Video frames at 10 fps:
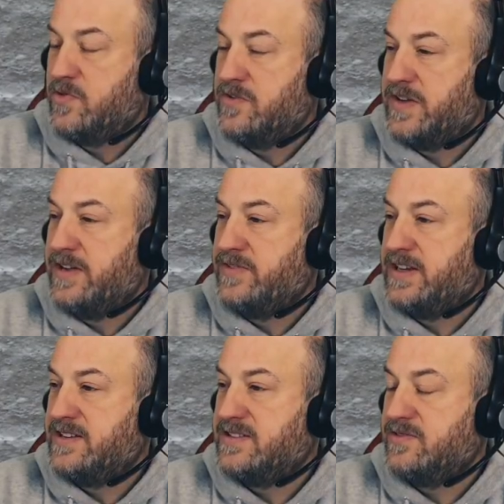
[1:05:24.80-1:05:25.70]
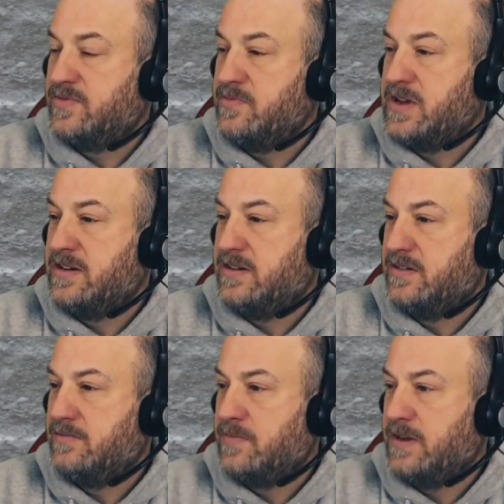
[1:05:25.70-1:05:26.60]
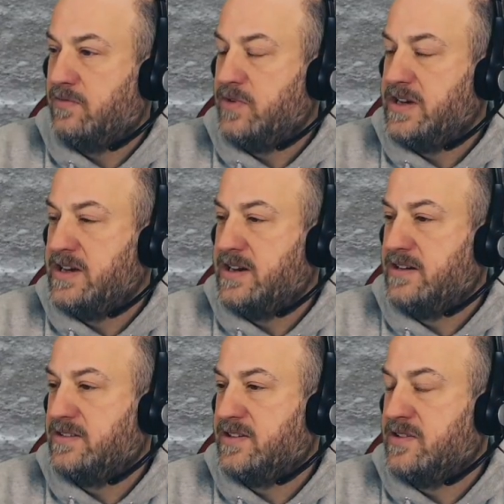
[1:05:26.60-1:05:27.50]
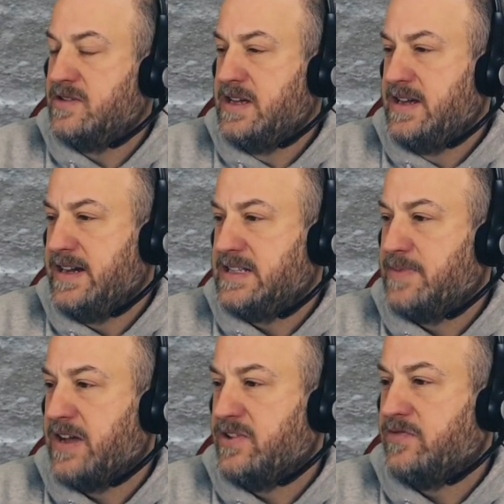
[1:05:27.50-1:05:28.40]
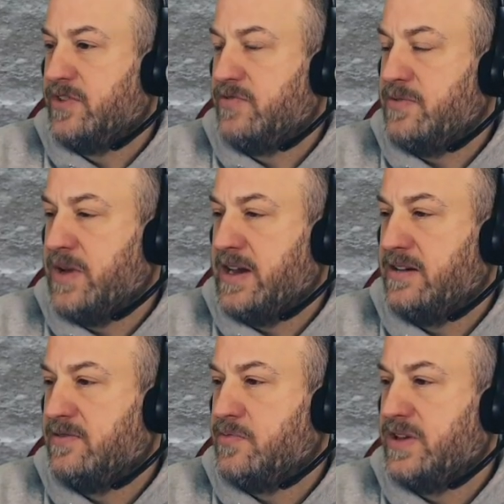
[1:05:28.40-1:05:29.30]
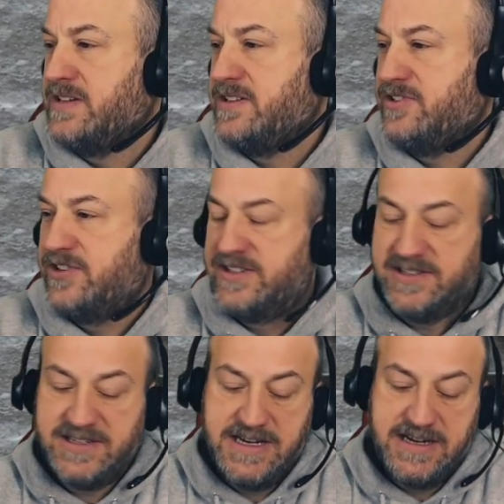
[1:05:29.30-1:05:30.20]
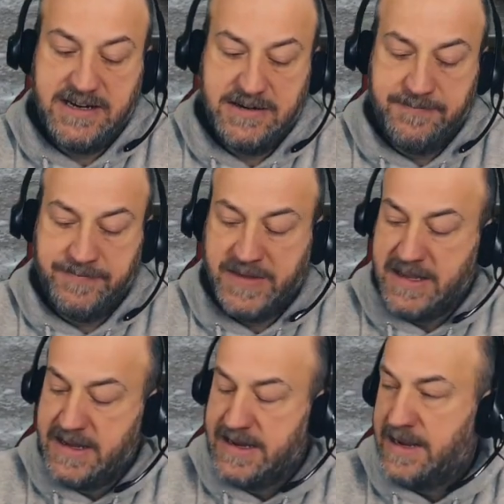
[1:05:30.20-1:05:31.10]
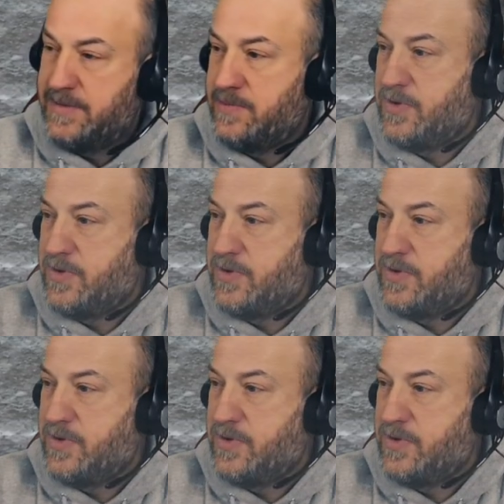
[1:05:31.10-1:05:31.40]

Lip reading: or 5 tenants since we've been redid it. So it's about due for the repaint. Replace stair treads as needed. I'm going to put